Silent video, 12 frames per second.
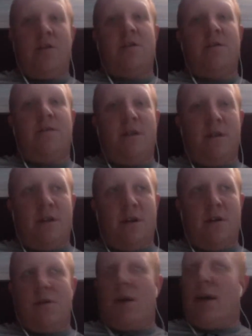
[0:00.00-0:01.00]
defend the
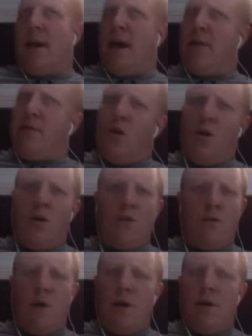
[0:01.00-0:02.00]
titles, kind of have longer
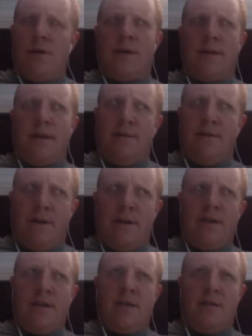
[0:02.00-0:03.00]
runs, and then
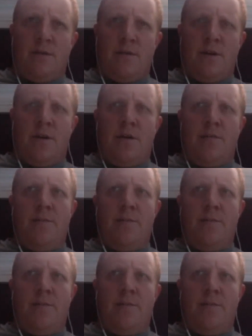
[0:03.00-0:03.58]
finally set this fight up.